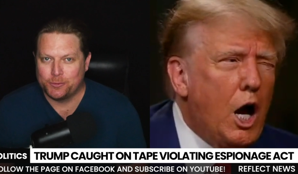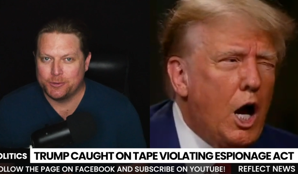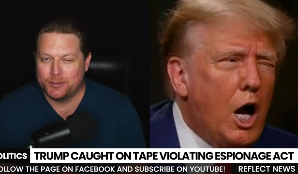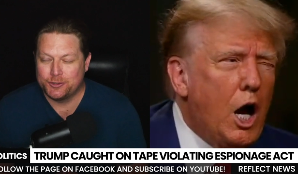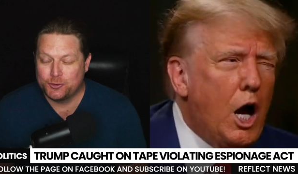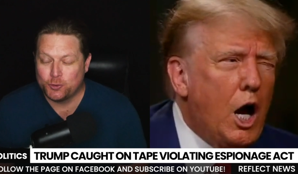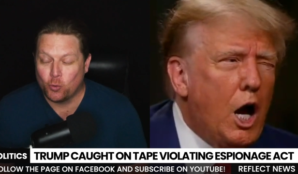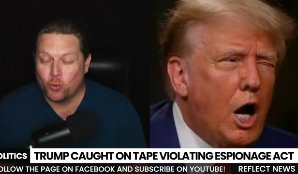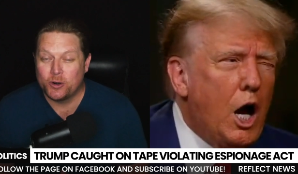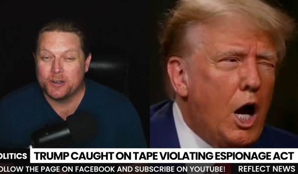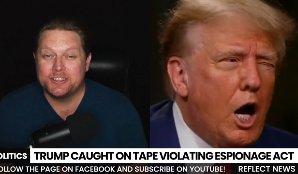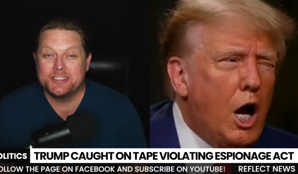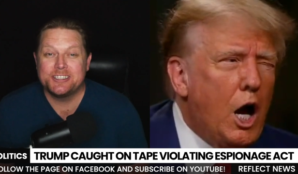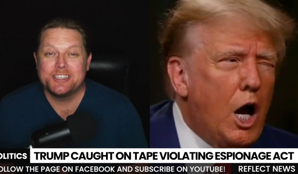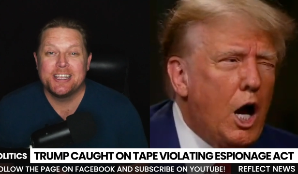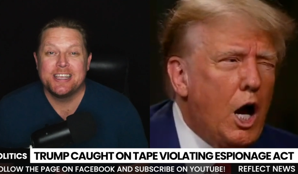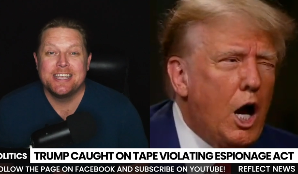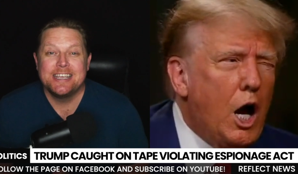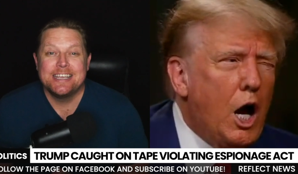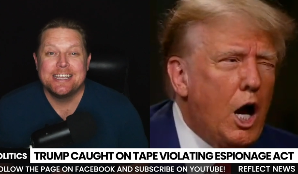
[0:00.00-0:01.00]

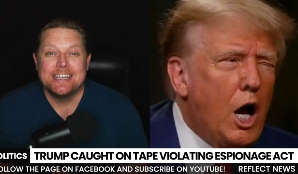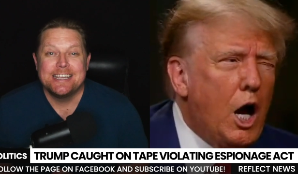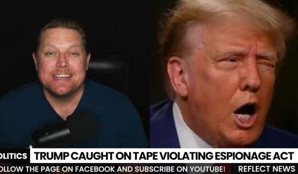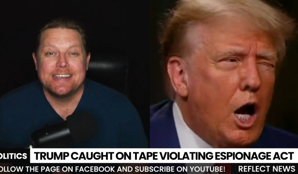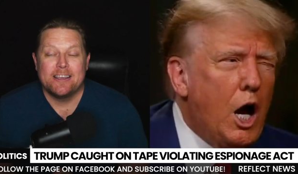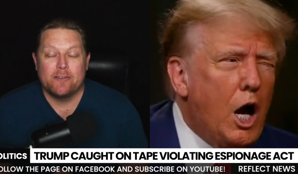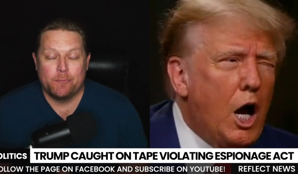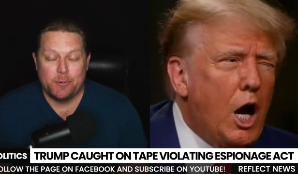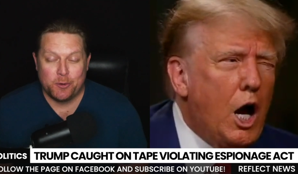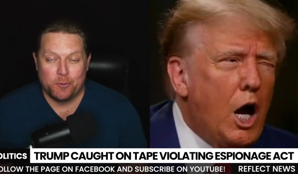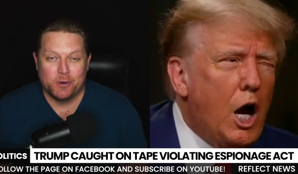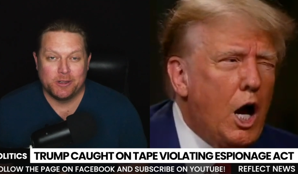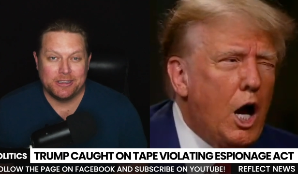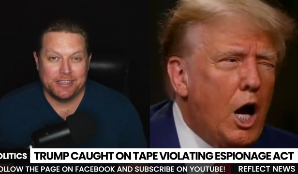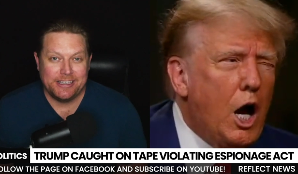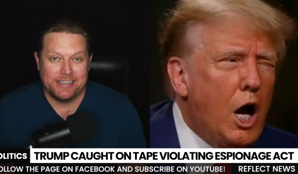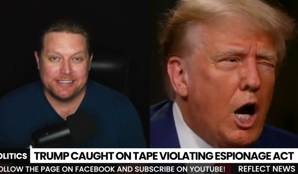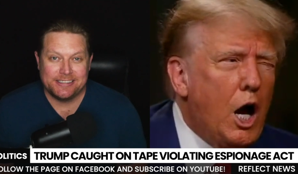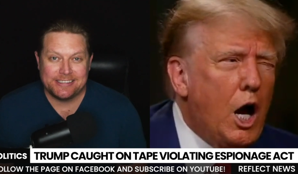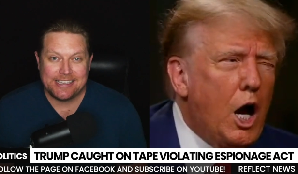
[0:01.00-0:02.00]
Speaker 1: resort have been
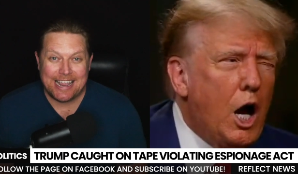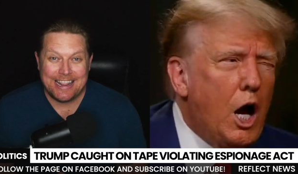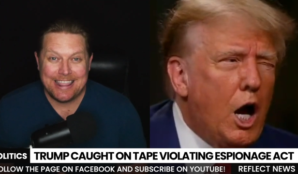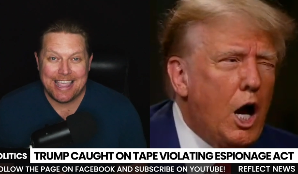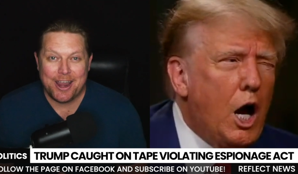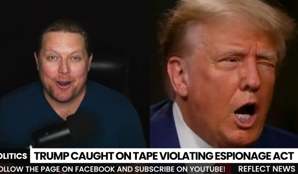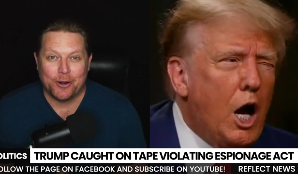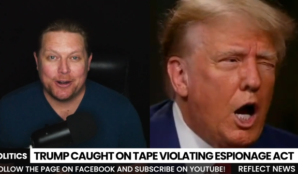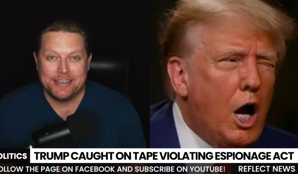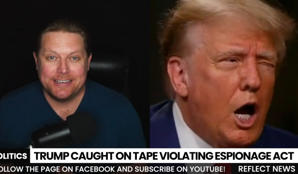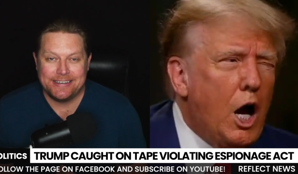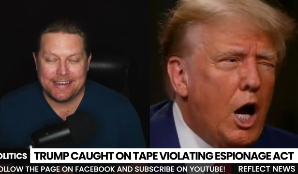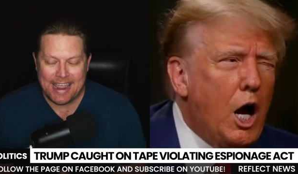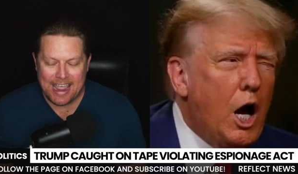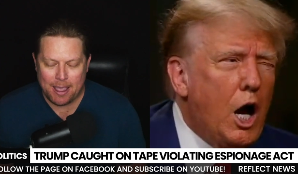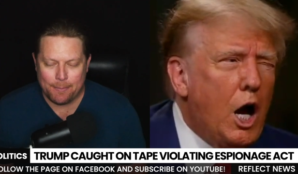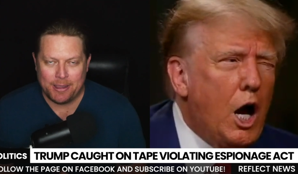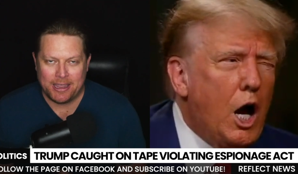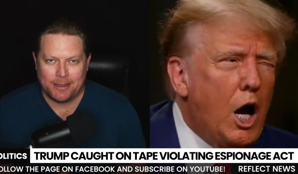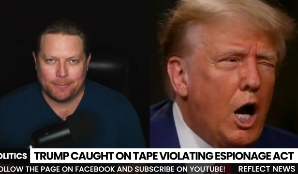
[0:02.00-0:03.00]
released, and they are
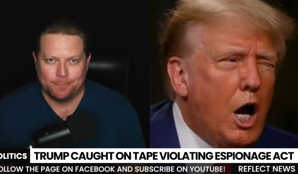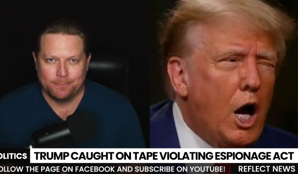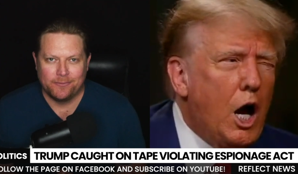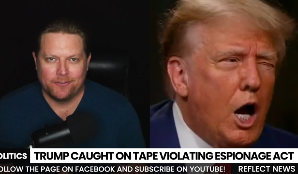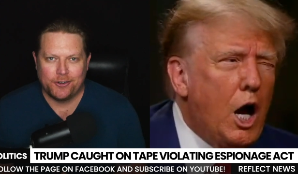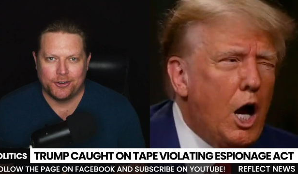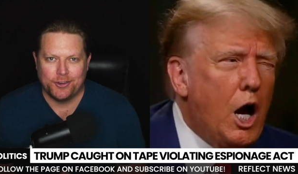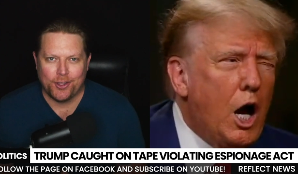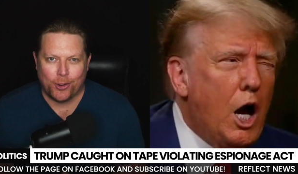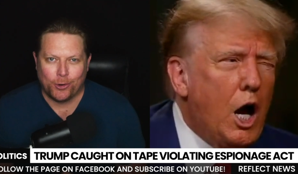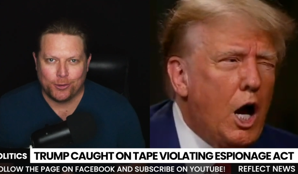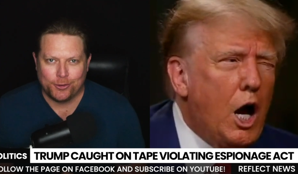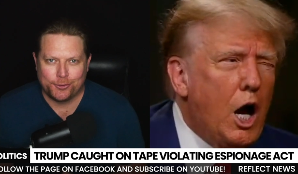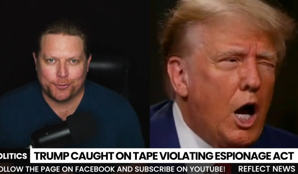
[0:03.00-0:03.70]
damning for Donald